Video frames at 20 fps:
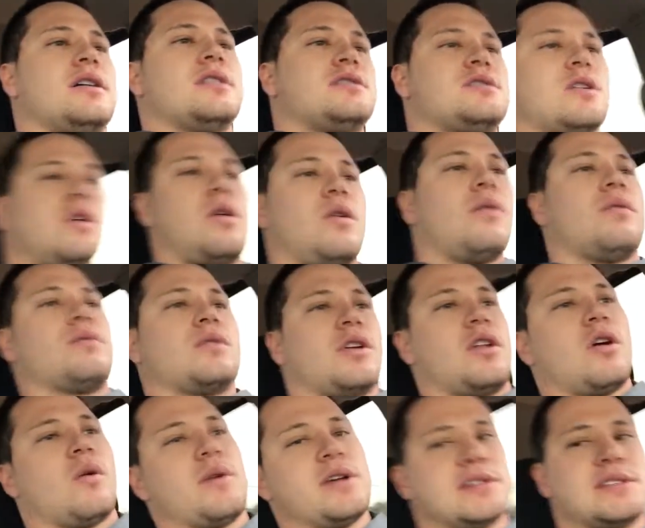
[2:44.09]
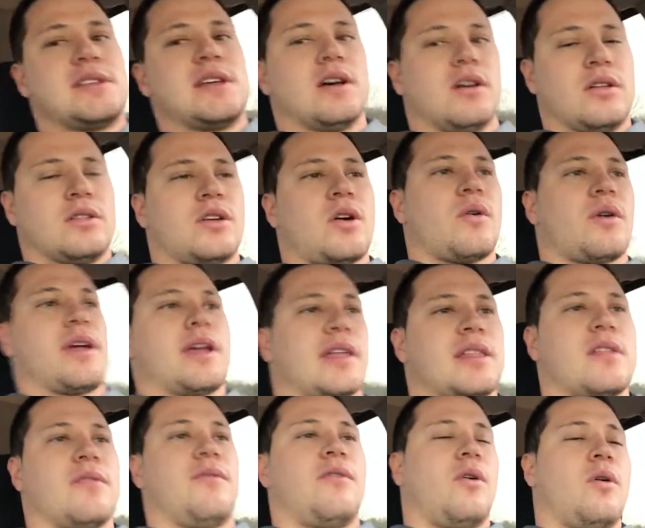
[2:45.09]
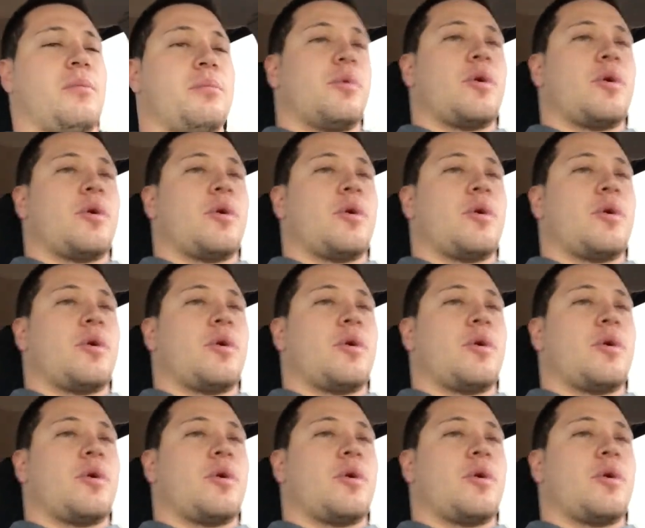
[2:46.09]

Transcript: So, you know, we still don't get the full